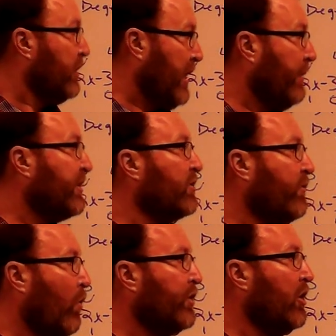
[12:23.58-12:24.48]
Yes, there's
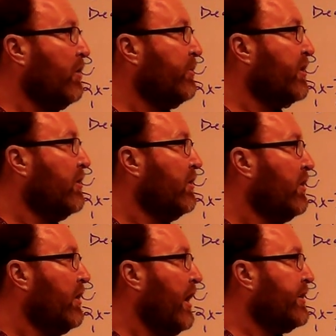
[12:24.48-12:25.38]
4 terms.
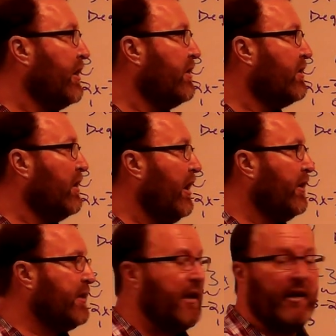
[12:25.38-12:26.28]
Is it